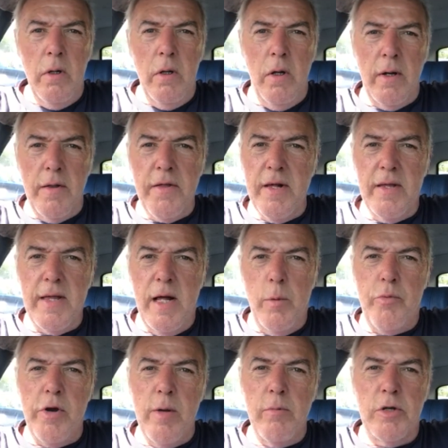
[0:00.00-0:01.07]
And I think that'll
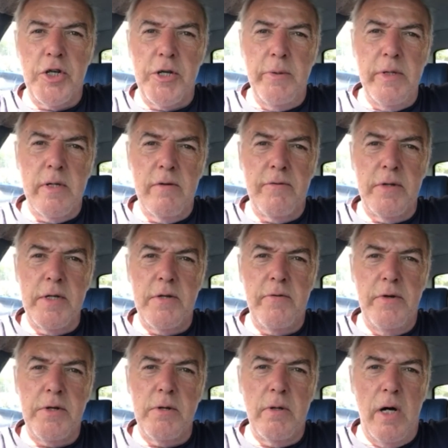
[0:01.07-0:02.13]
pretty much do it for this
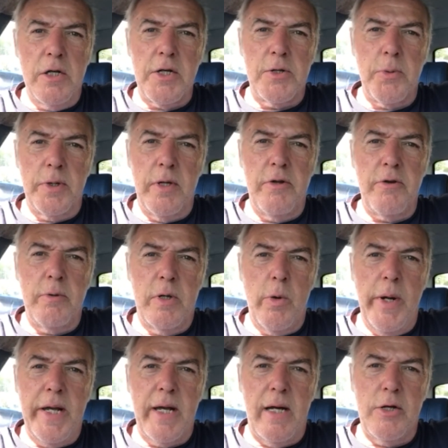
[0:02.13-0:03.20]
video. I just wanted to do a
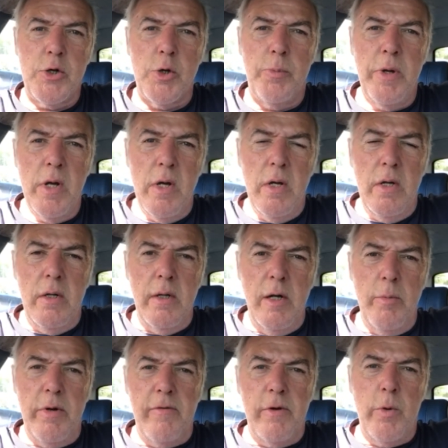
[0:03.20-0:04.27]
quick catch up, a
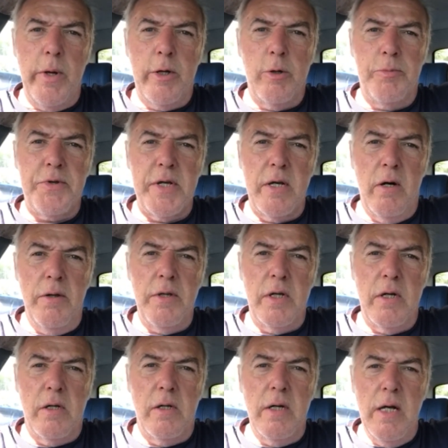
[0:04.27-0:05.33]
little bit of a quick update on the
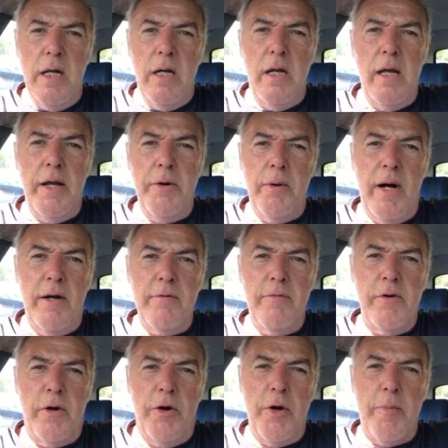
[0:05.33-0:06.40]
car, let you know I hadn't
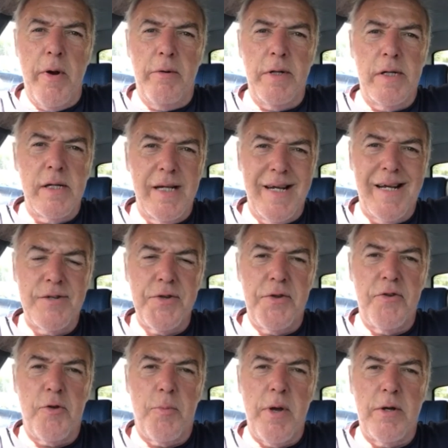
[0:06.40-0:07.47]
forgotten about it. It hasn't
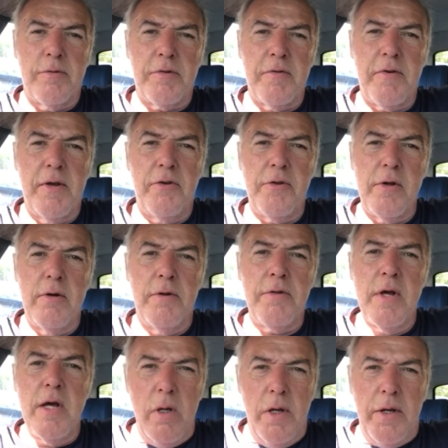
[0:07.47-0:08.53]
disappeared off the face of the earth.
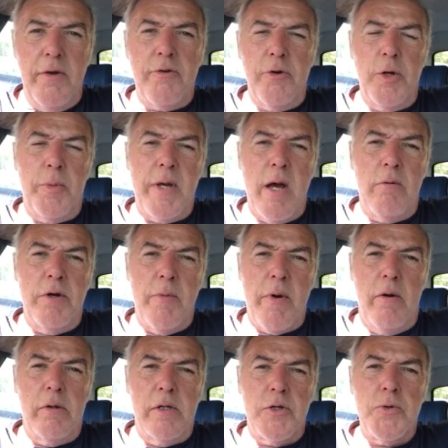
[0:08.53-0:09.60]
It is going to be out and
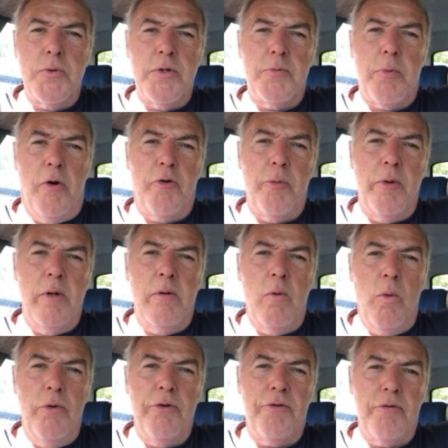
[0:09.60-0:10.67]
about as soon as possible
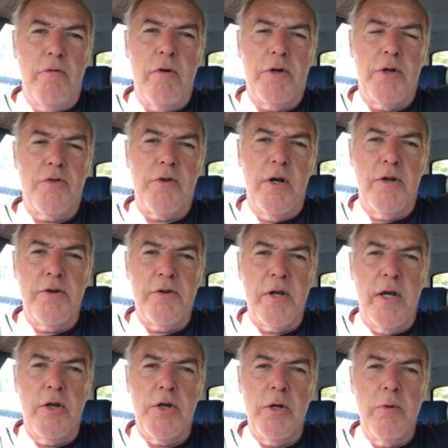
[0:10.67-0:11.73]
once registrations are
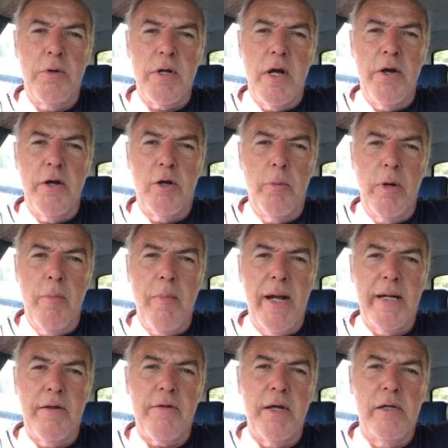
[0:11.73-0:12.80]
issued and a couple of
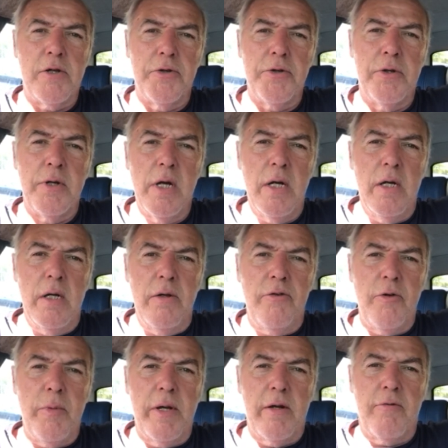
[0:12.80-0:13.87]
minor things are done
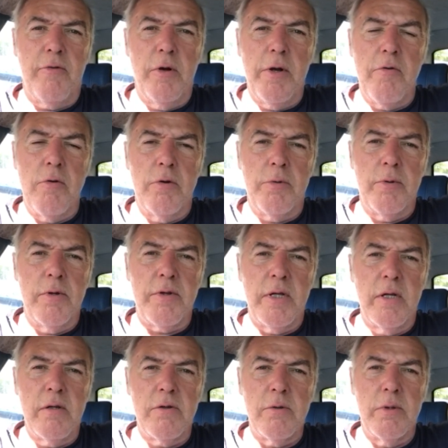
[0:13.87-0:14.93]
to make it fully
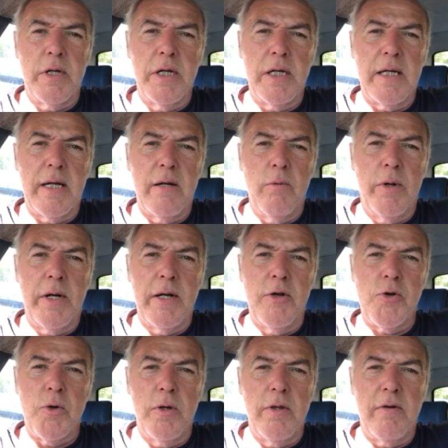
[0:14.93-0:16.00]
roadworthy so we can uh, we can
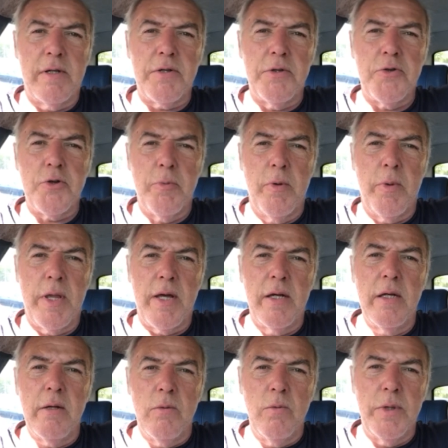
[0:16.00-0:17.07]
enjoy the rest of the summer weather
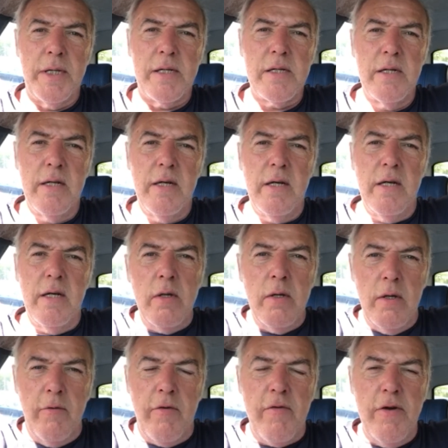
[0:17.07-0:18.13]
with it.
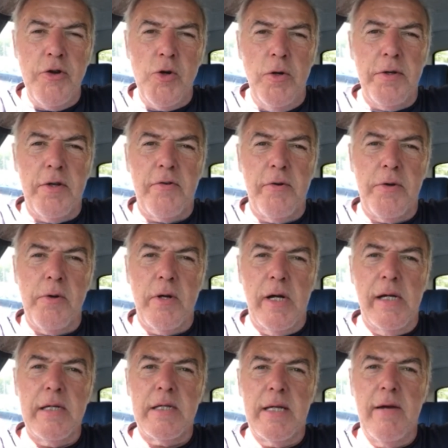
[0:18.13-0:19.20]
If you've enjoyed this video
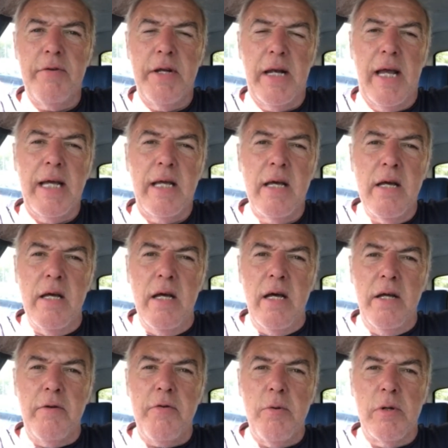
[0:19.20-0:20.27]
guys, give it a like
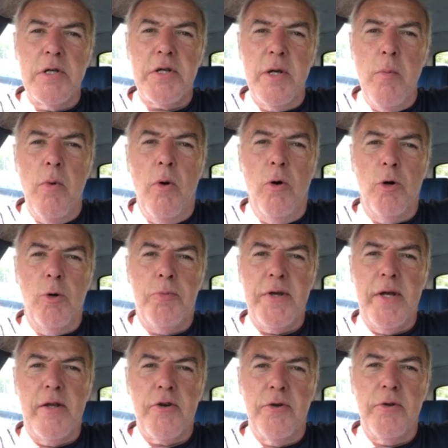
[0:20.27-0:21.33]
and if you want to see more
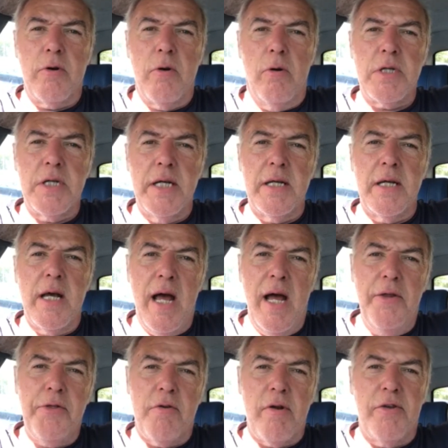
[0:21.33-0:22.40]
updates on the Cortina
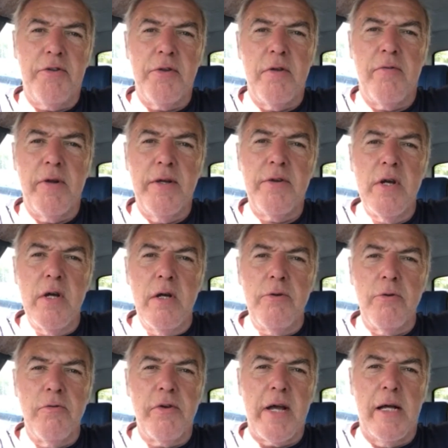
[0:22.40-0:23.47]
and the rest of the fleet,
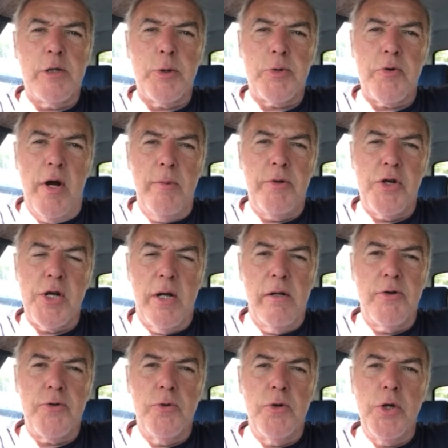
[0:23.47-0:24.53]
don't forget to subscribe to the channel
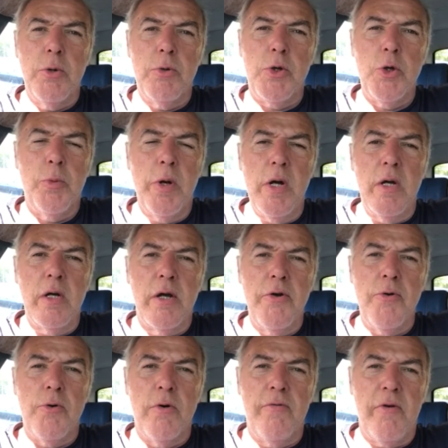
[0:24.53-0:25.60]
so YouTube can
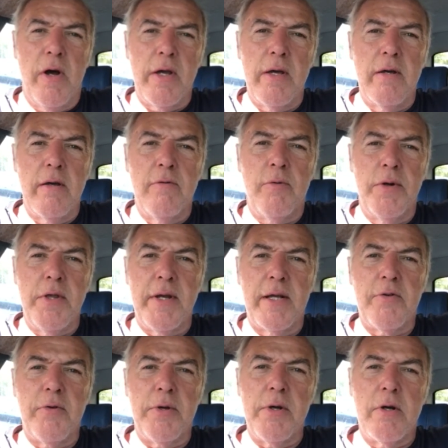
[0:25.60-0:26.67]
notify you of when the
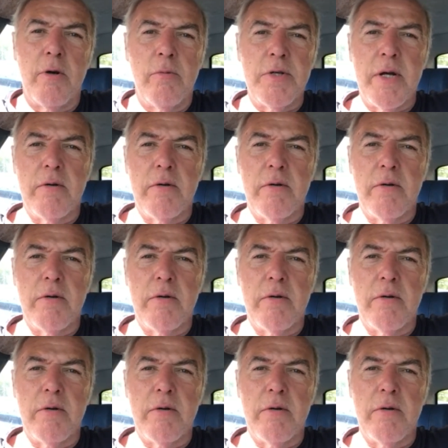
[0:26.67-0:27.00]
next video comes